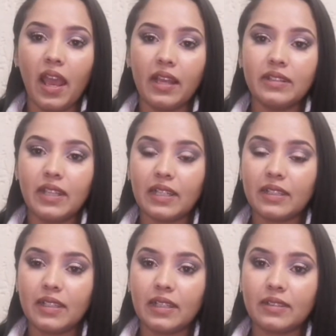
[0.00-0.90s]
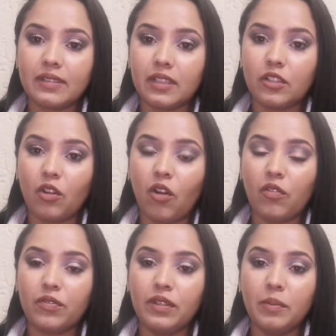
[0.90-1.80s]
and that gets rid
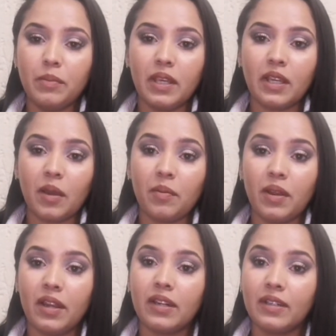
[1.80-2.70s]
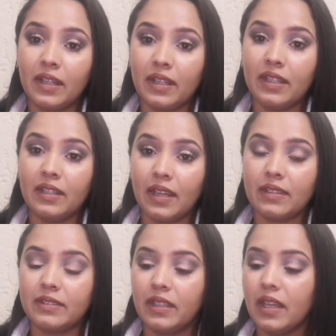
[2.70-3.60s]
of the makeup really
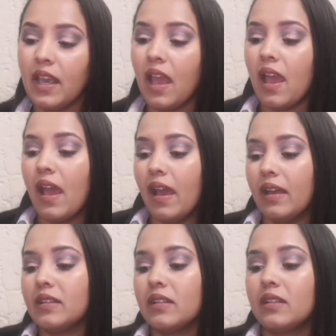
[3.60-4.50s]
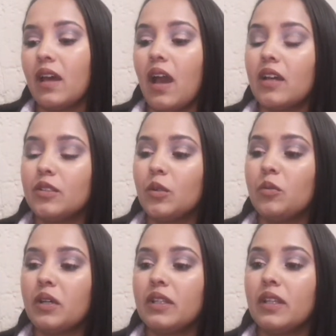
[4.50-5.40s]
nicely. And then the other
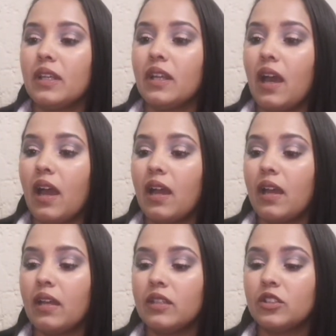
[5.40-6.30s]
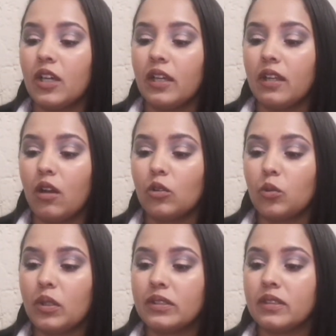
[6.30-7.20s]
one that I tried
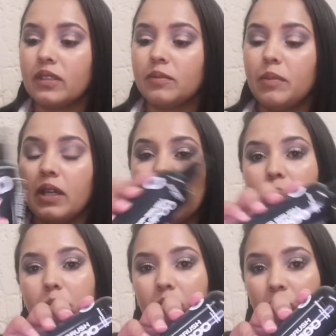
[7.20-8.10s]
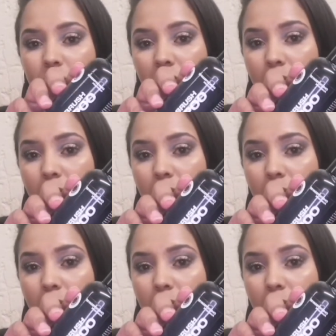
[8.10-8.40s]
out was this makeup brush